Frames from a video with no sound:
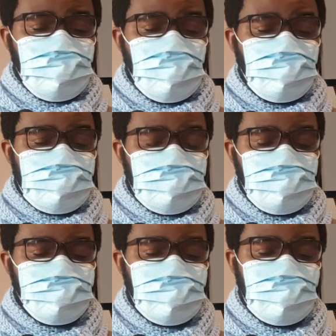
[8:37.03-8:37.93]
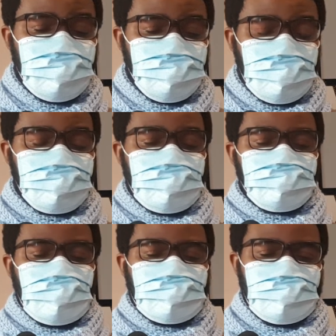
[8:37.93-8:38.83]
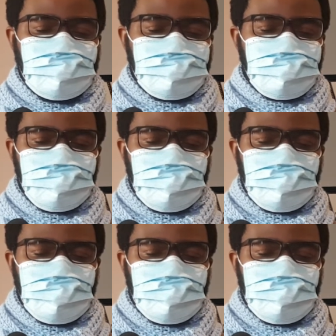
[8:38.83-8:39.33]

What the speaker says: who are suffering incredibly right now,